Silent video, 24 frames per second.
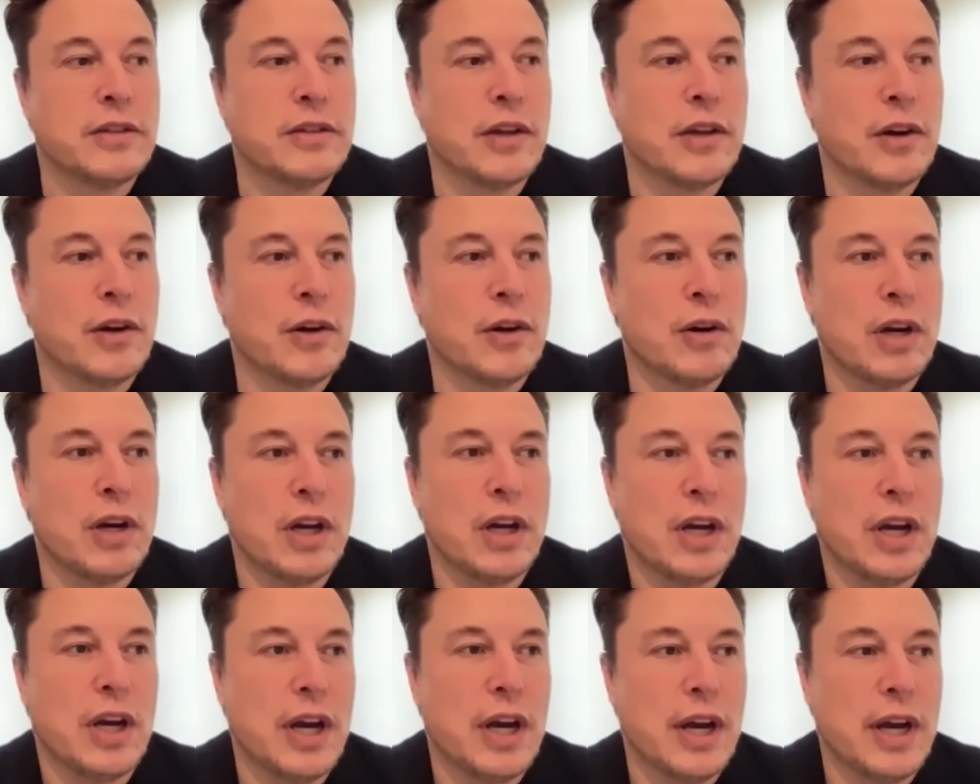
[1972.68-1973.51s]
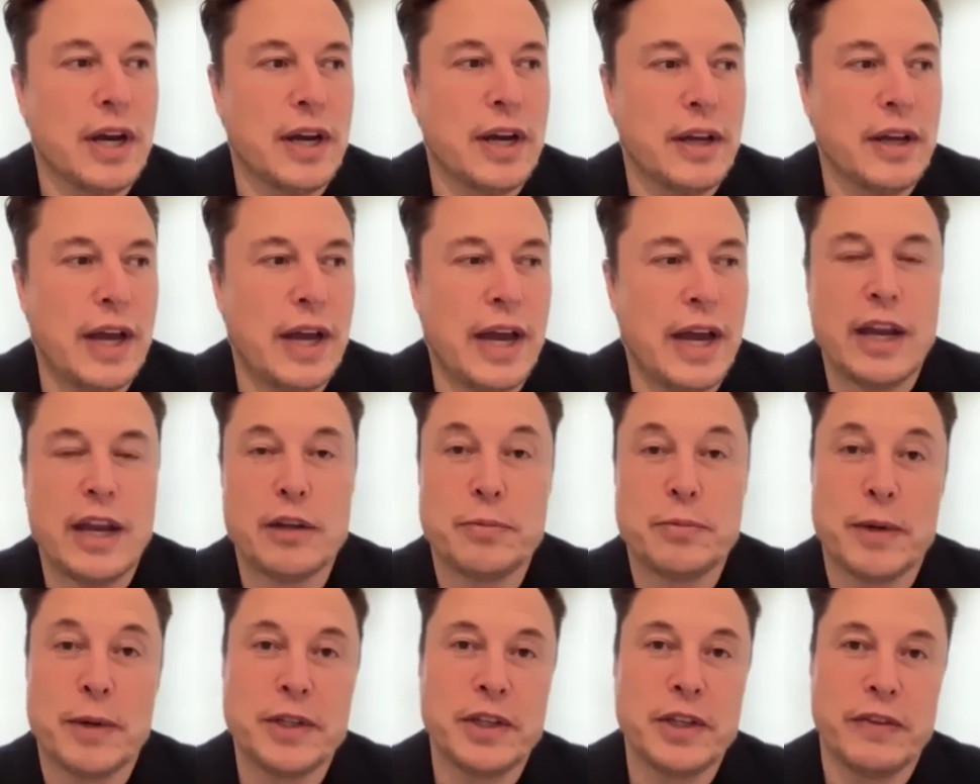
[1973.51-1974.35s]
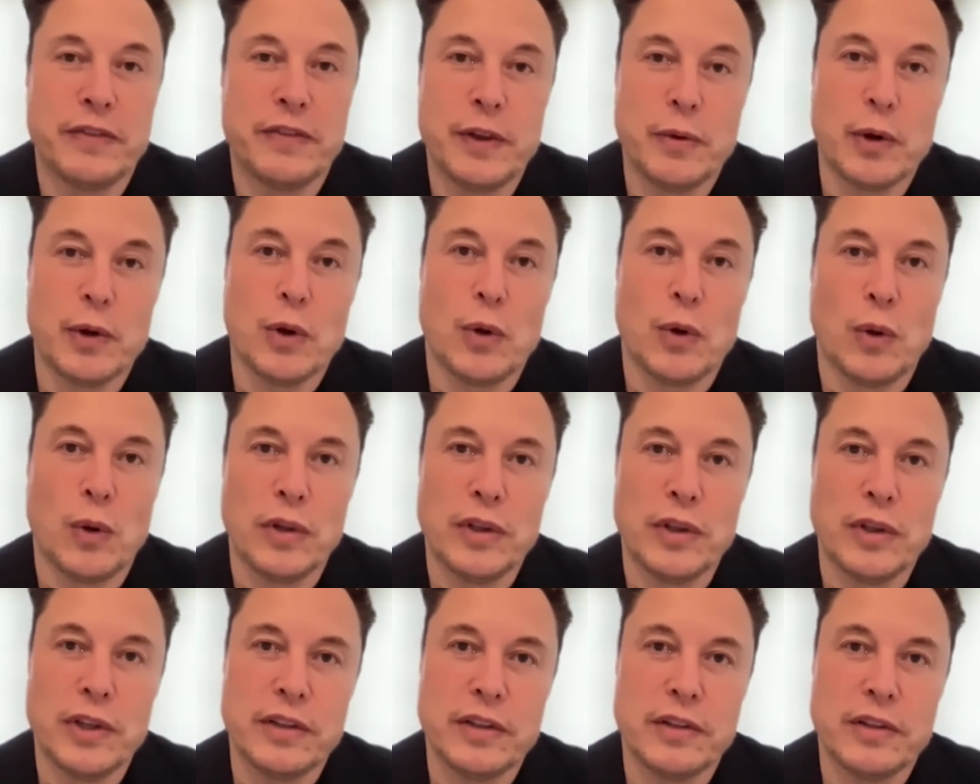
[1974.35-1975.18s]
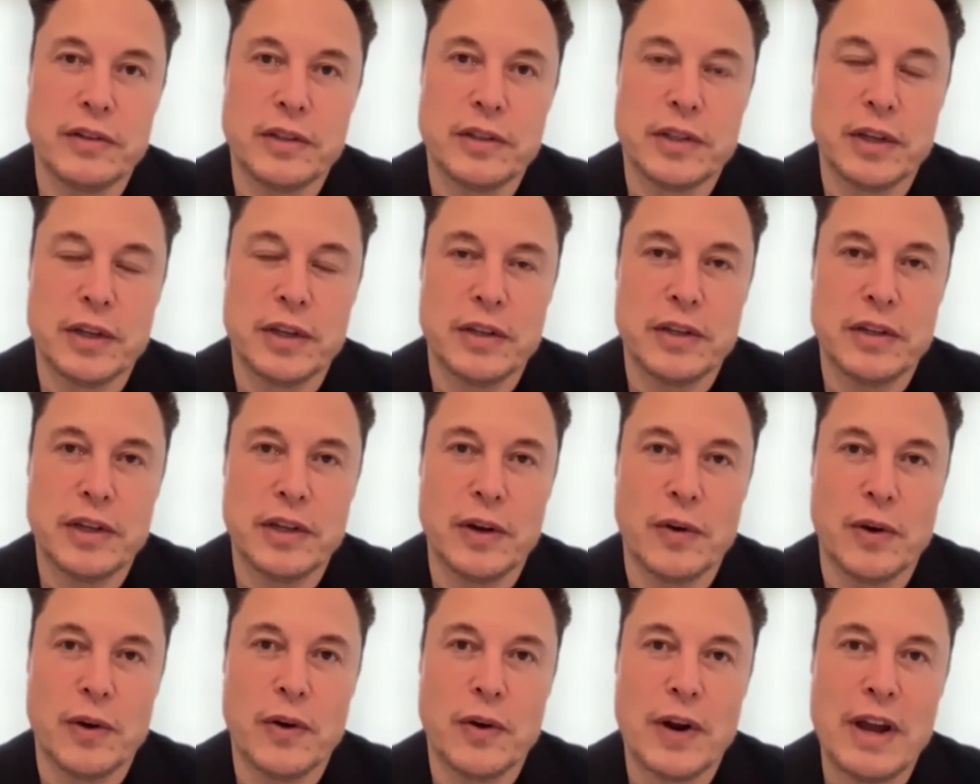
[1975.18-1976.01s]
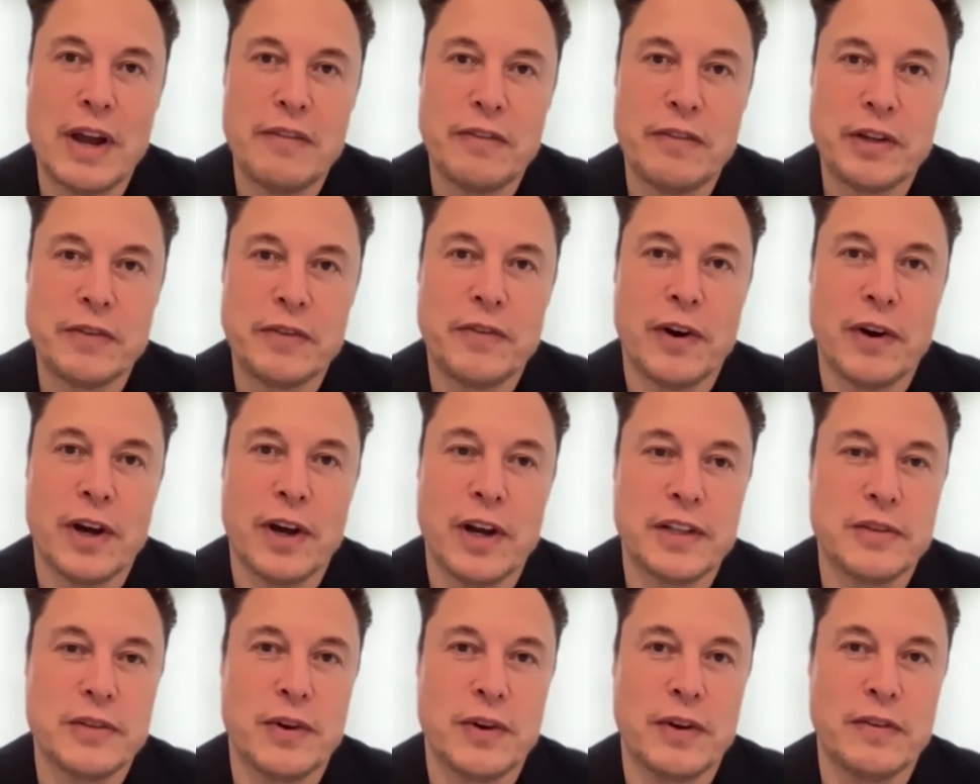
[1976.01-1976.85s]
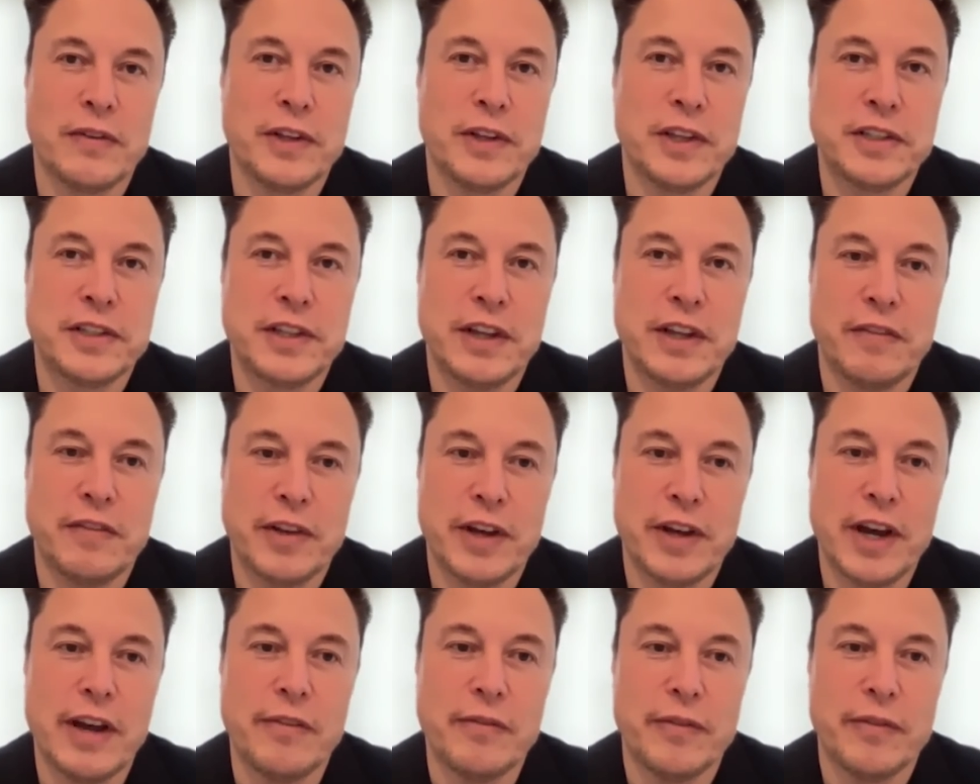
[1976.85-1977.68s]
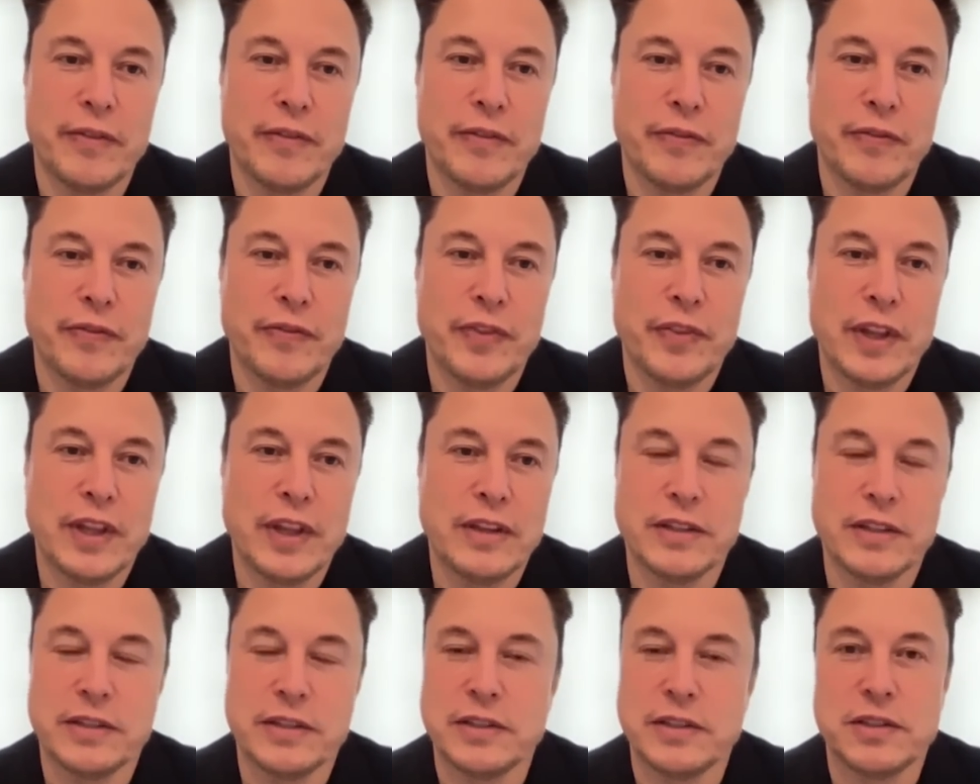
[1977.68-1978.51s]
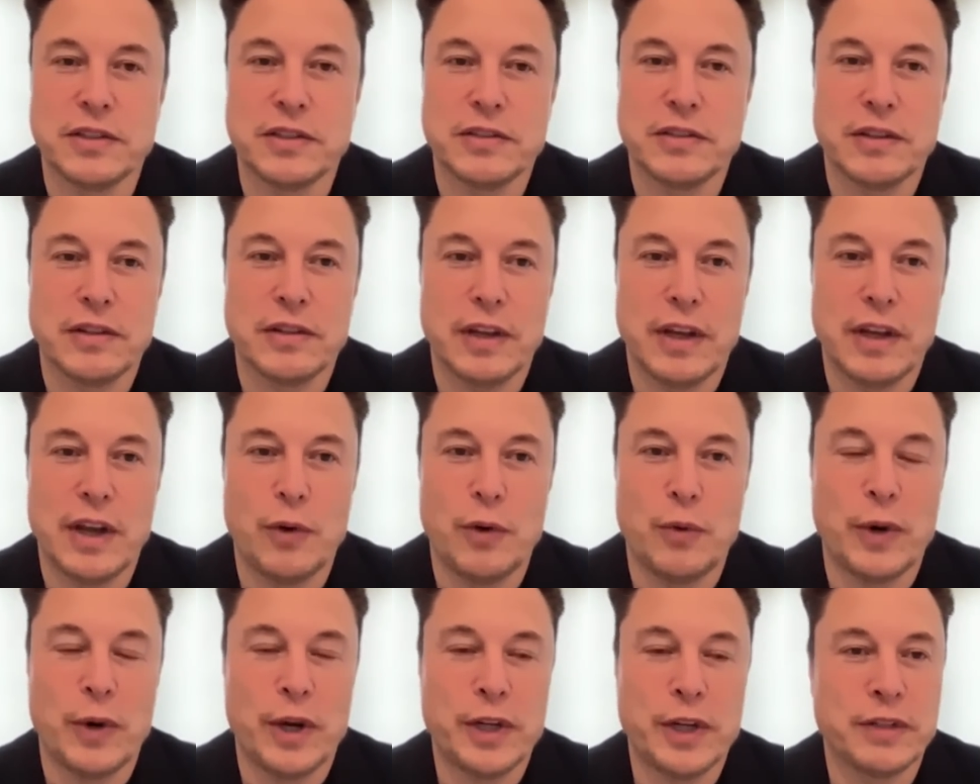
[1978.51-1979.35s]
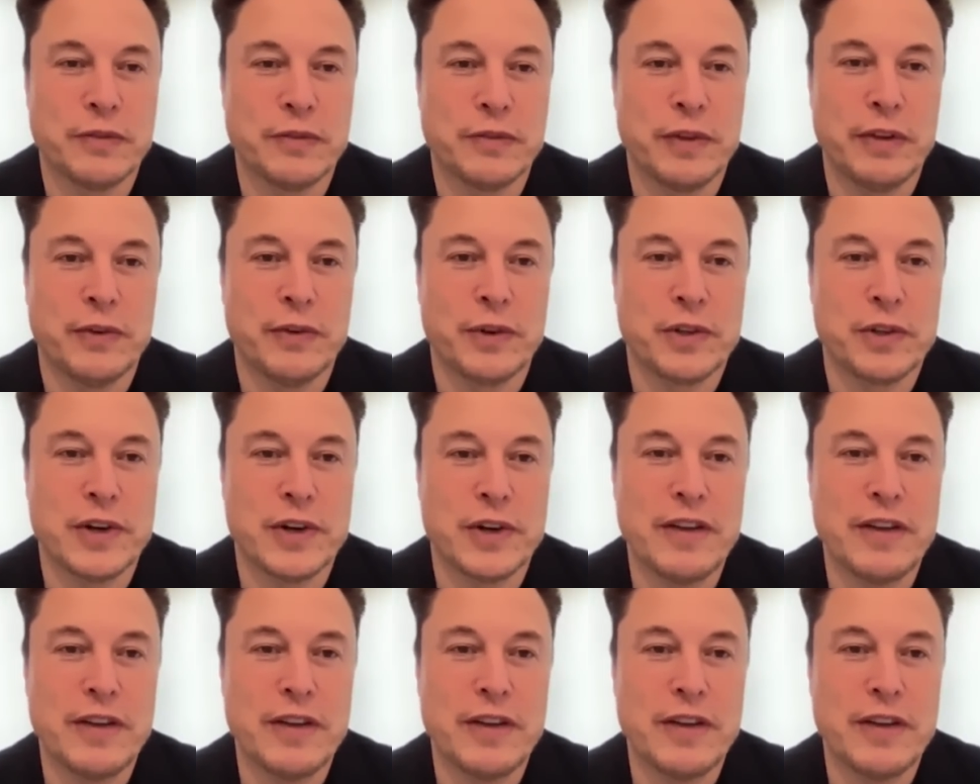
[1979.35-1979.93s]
so uh, and especially if they want to all you know arrive and depart at roughly the same time it, this is just a recipe for